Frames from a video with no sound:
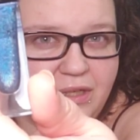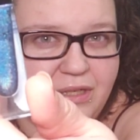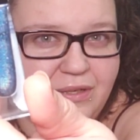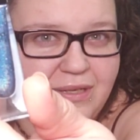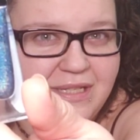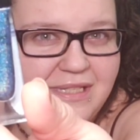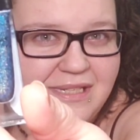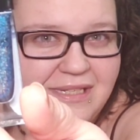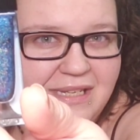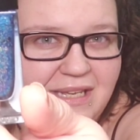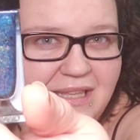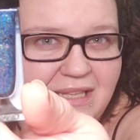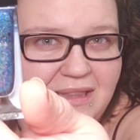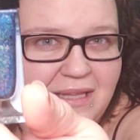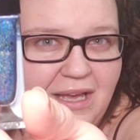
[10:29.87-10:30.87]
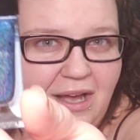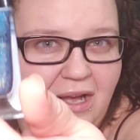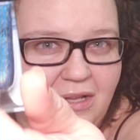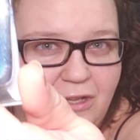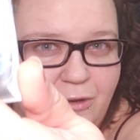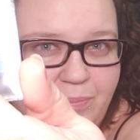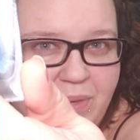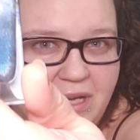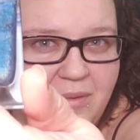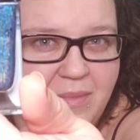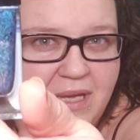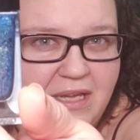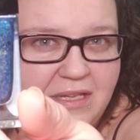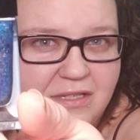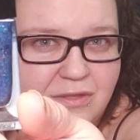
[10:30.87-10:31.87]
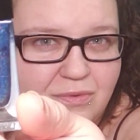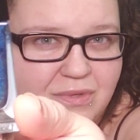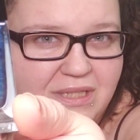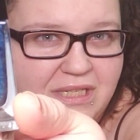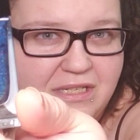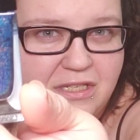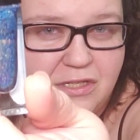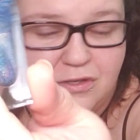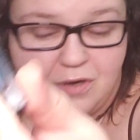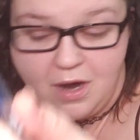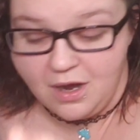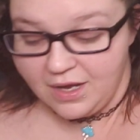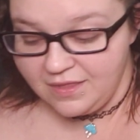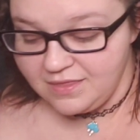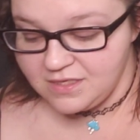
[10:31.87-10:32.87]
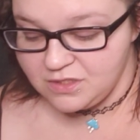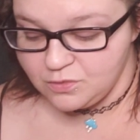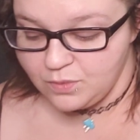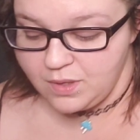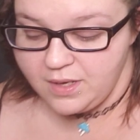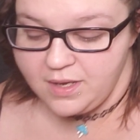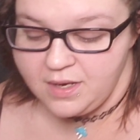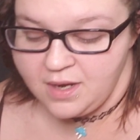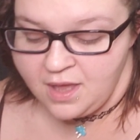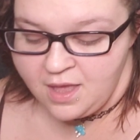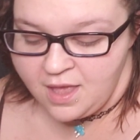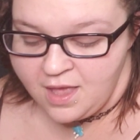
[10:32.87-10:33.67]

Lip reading: You can see that the hollow pigment is really strong in this one.